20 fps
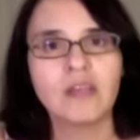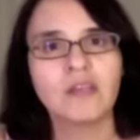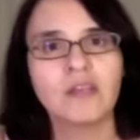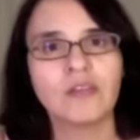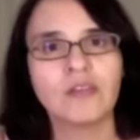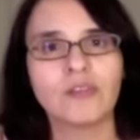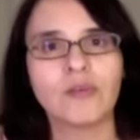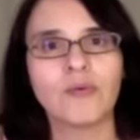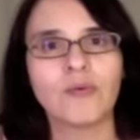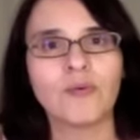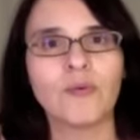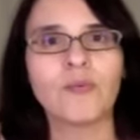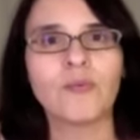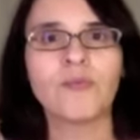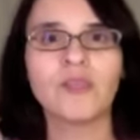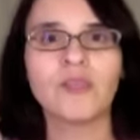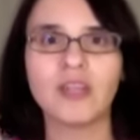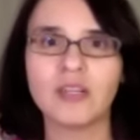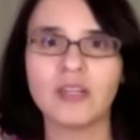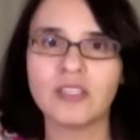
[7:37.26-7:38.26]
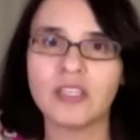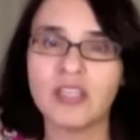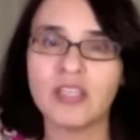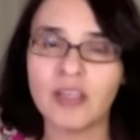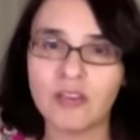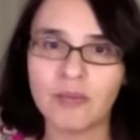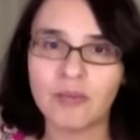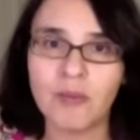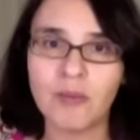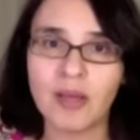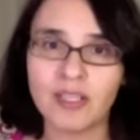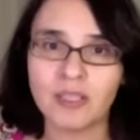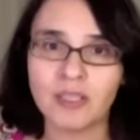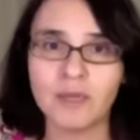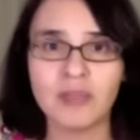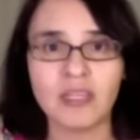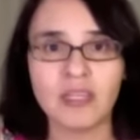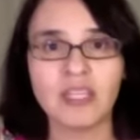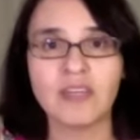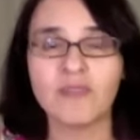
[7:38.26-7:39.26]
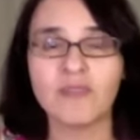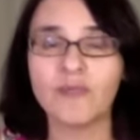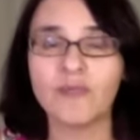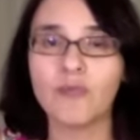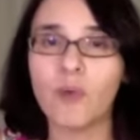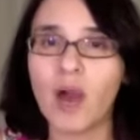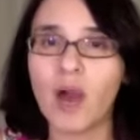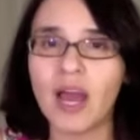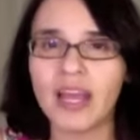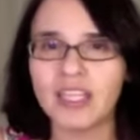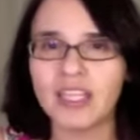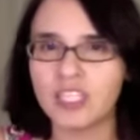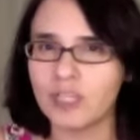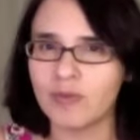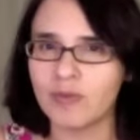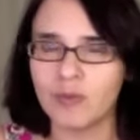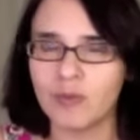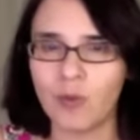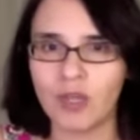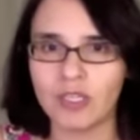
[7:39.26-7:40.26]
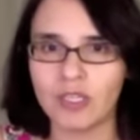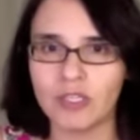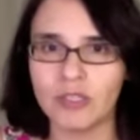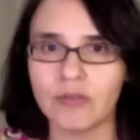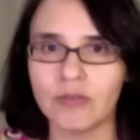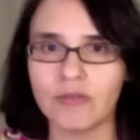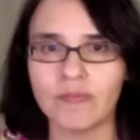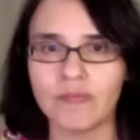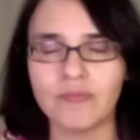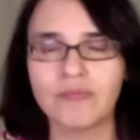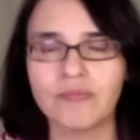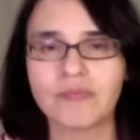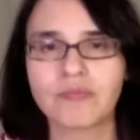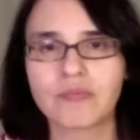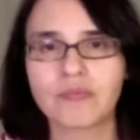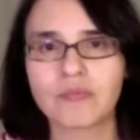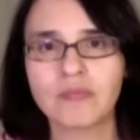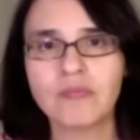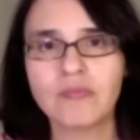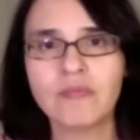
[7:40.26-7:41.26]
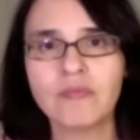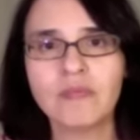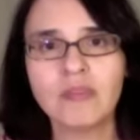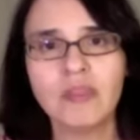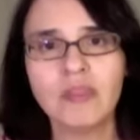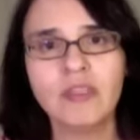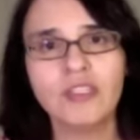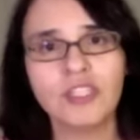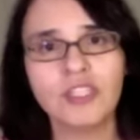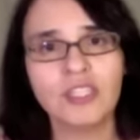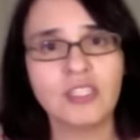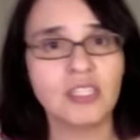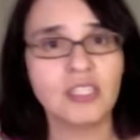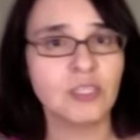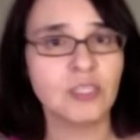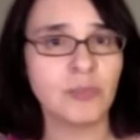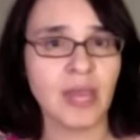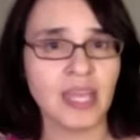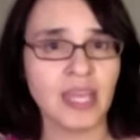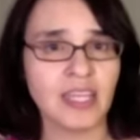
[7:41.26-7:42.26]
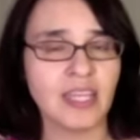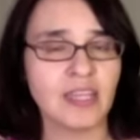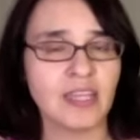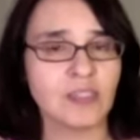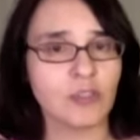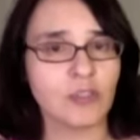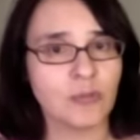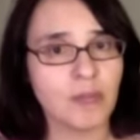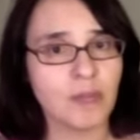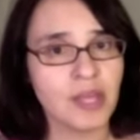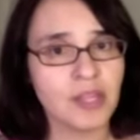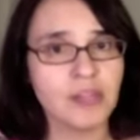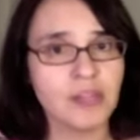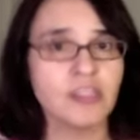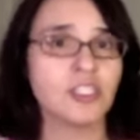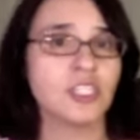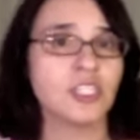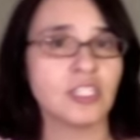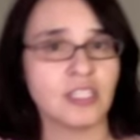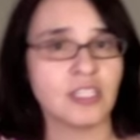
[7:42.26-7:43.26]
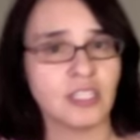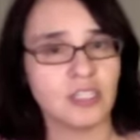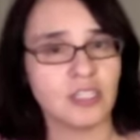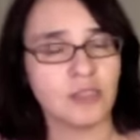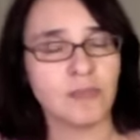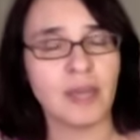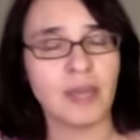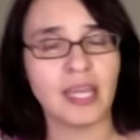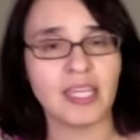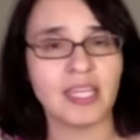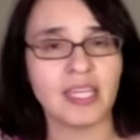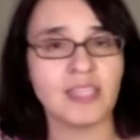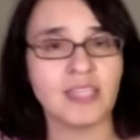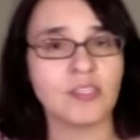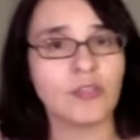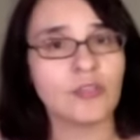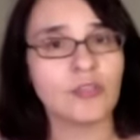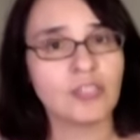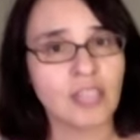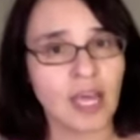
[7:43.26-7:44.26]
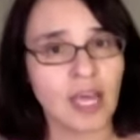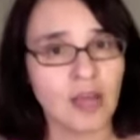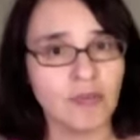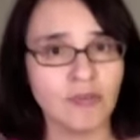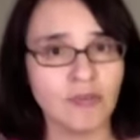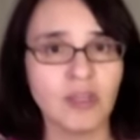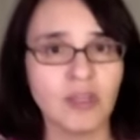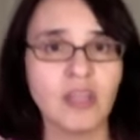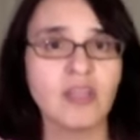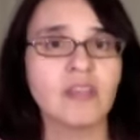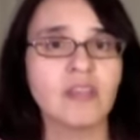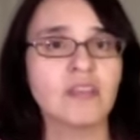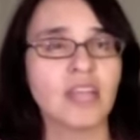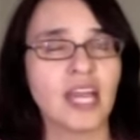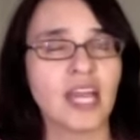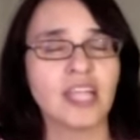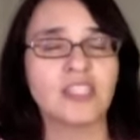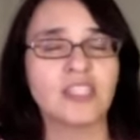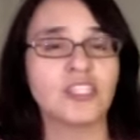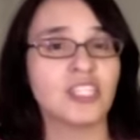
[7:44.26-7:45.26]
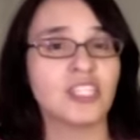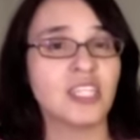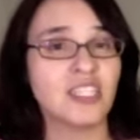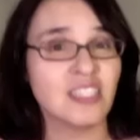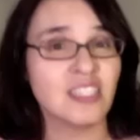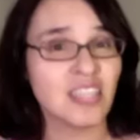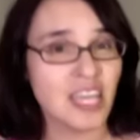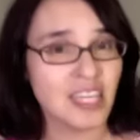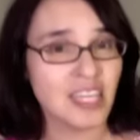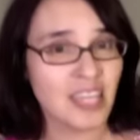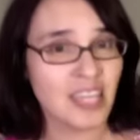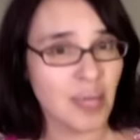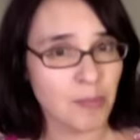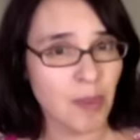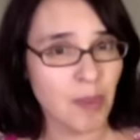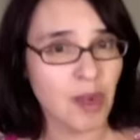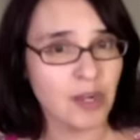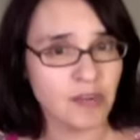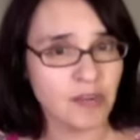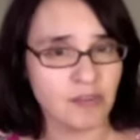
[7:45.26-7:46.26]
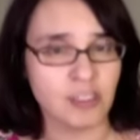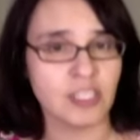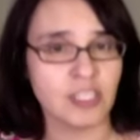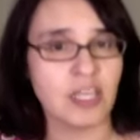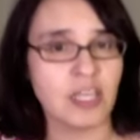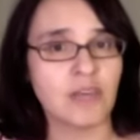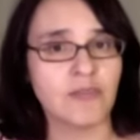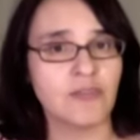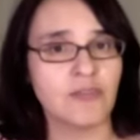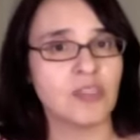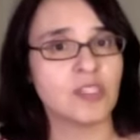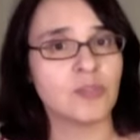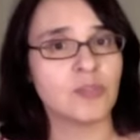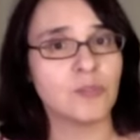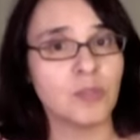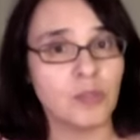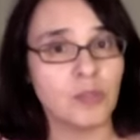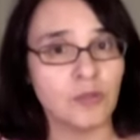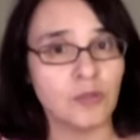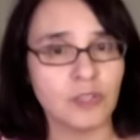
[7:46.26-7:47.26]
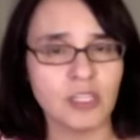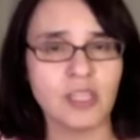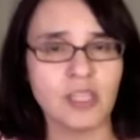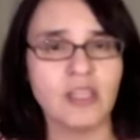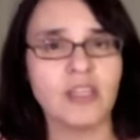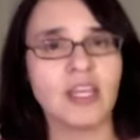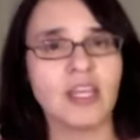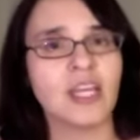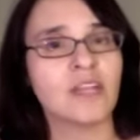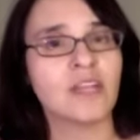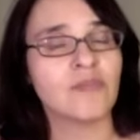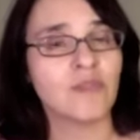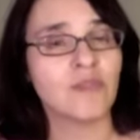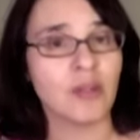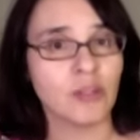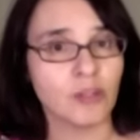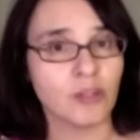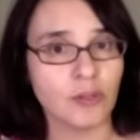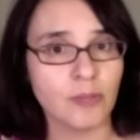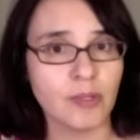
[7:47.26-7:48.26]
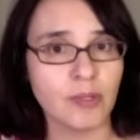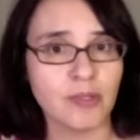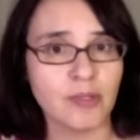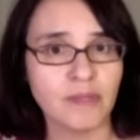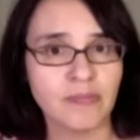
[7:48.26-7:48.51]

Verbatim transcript: So there's another possibility of why she would want to. She sees Maggie as her mother, she sees Maggie as herself, and she doesn't like that part of herself that's mute and vulnerable.